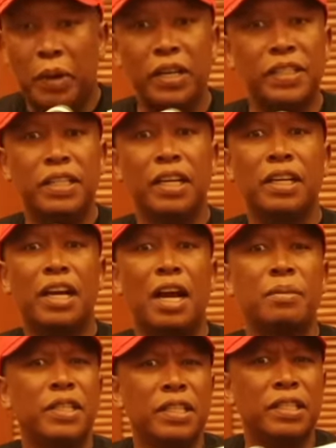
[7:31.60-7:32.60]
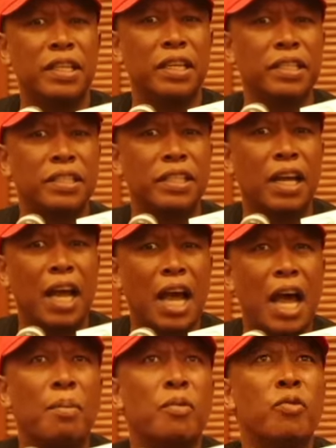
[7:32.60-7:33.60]
President comes and says,
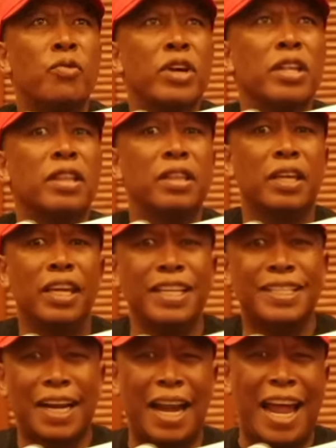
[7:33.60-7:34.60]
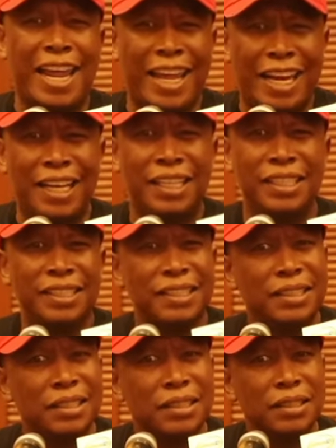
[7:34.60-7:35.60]
I'm with Israel.
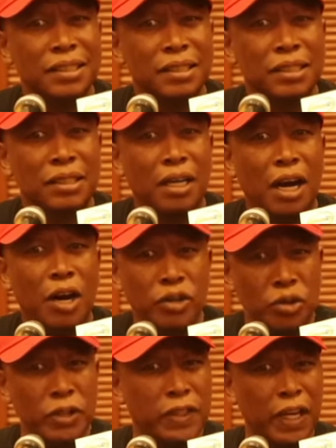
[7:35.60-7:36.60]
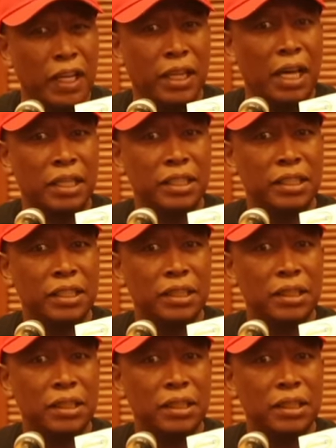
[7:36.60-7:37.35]
How do you say that?